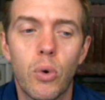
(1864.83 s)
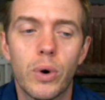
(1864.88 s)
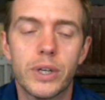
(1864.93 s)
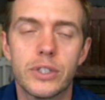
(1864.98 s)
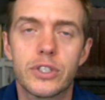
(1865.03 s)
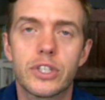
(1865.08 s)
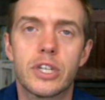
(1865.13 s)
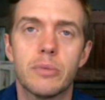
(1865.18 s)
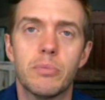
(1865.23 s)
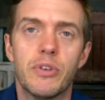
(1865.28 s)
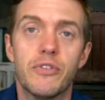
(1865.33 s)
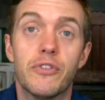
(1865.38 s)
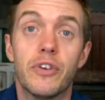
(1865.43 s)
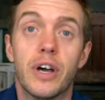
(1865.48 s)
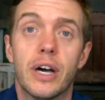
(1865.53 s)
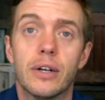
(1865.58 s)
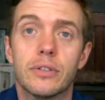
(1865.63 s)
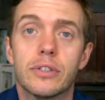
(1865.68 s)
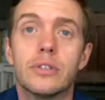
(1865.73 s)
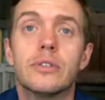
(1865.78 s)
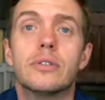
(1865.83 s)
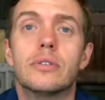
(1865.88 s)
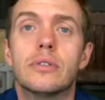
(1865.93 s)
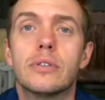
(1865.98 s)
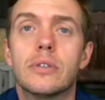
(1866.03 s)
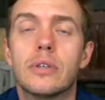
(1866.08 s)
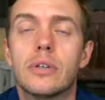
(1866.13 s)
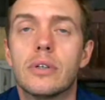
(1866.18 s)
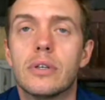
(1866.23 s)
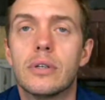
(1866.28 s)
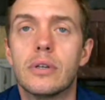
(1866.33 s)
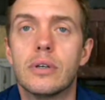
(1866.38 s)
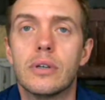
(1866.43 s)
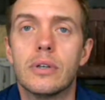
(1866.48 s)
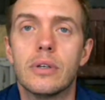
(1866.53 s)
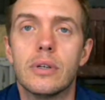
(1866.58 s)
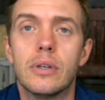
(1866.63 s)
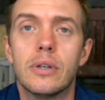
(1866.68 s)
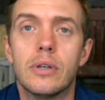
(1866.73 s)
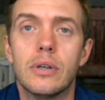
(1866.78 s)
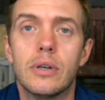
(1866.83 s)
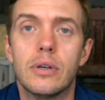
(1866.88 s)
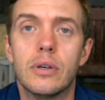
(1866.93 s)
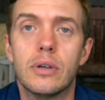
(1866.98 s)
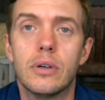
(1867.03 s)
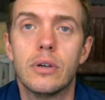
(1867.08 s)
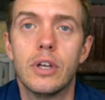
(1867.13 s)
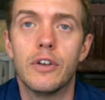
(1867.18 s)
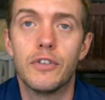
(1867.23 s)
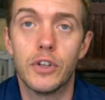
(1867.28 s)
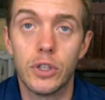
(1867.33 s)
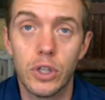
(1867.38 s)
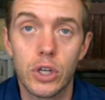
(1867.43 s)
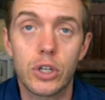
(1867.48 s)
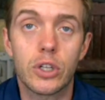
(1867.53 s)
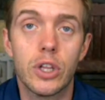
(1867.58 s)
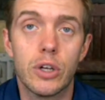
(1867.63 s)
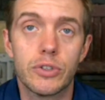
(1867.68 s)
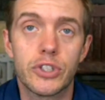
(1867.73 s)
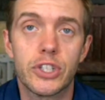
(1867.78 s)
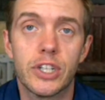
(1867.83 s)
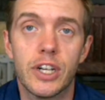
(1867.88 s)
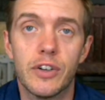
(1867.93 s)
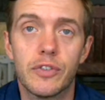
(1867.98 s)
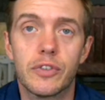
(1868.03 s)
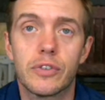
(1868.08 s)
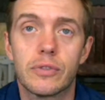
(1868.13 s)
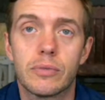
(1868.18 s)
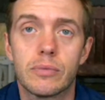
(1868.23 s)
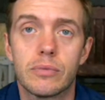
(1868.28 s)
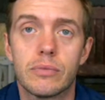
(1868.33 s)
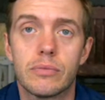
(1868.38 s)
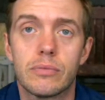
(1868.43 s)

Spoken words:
points can be found if you look close enough.